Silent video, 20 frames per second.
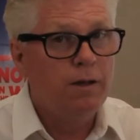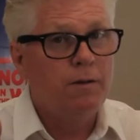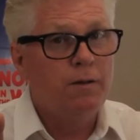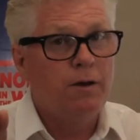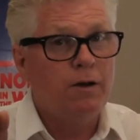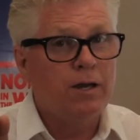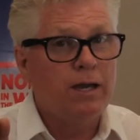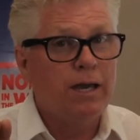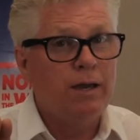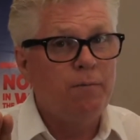
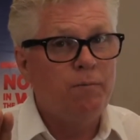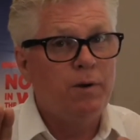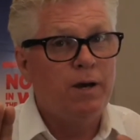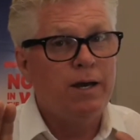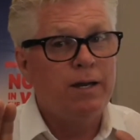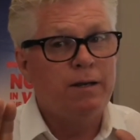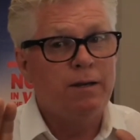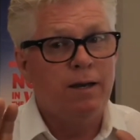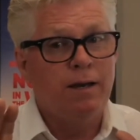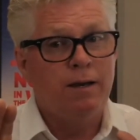okay,
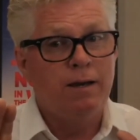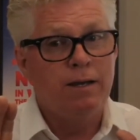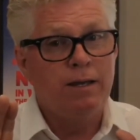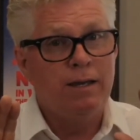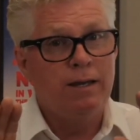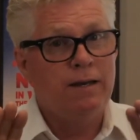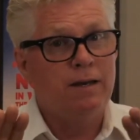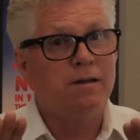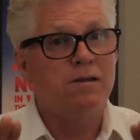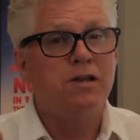but
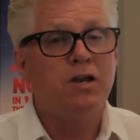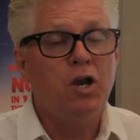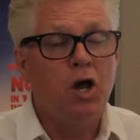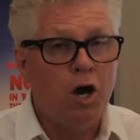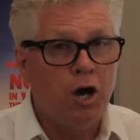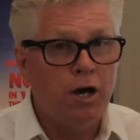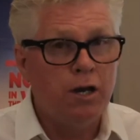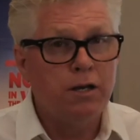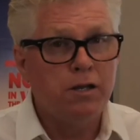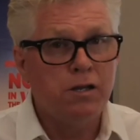it is an
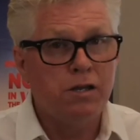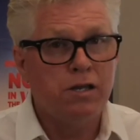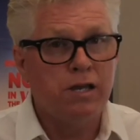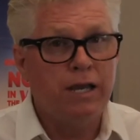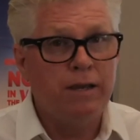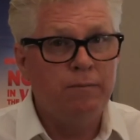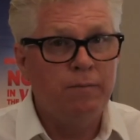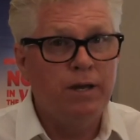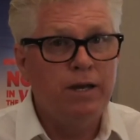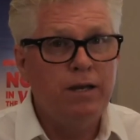honest
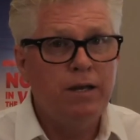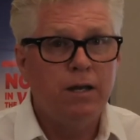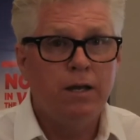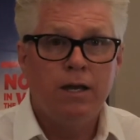statement,